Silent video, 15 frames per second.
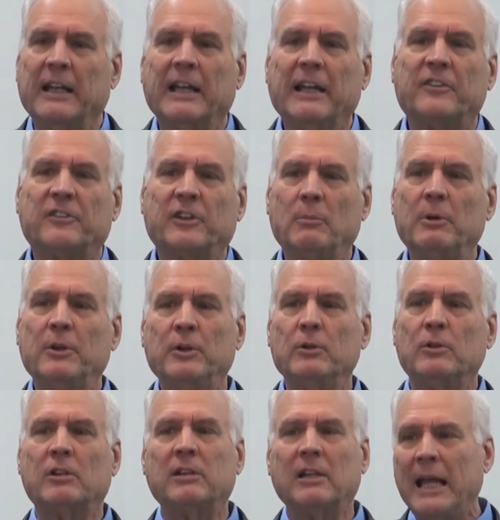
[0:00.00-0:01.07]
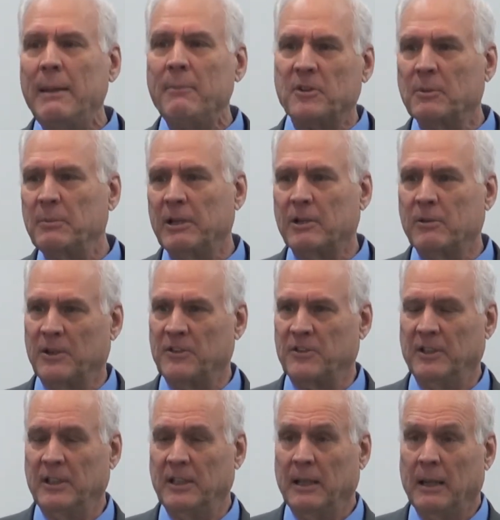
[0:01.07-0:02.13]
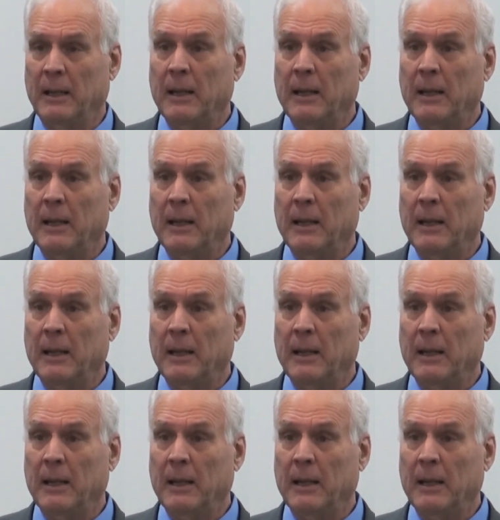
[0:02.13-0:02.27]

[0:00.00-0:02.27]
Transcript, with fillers: is someone who claims to be a Christian,